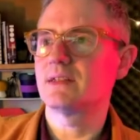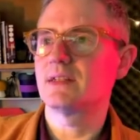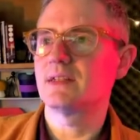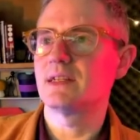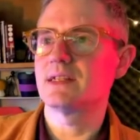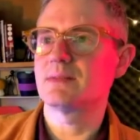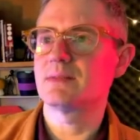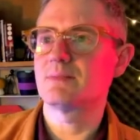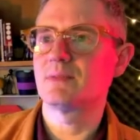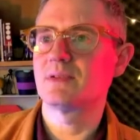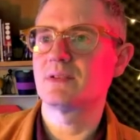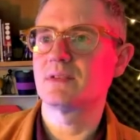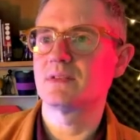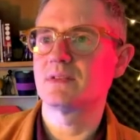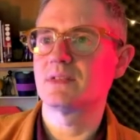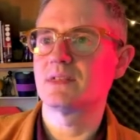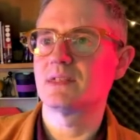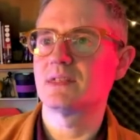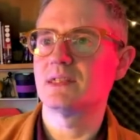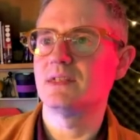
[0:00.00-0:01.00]
let's put
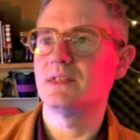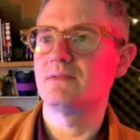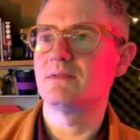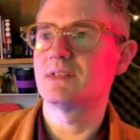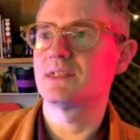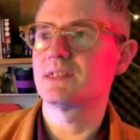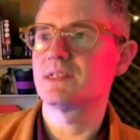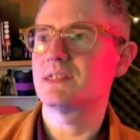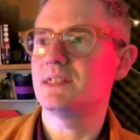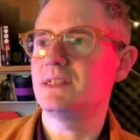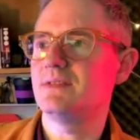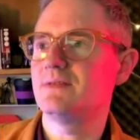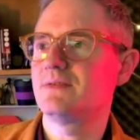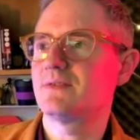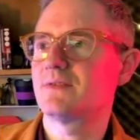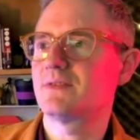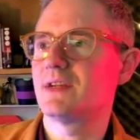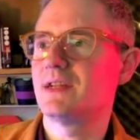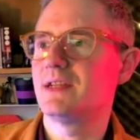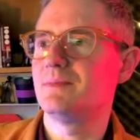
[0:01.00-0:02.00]
the received
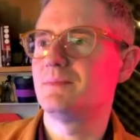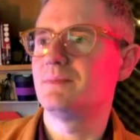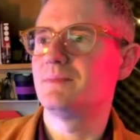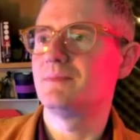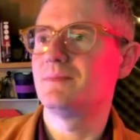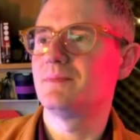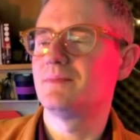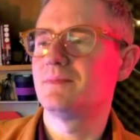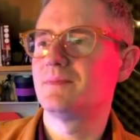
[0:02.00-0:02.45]
frame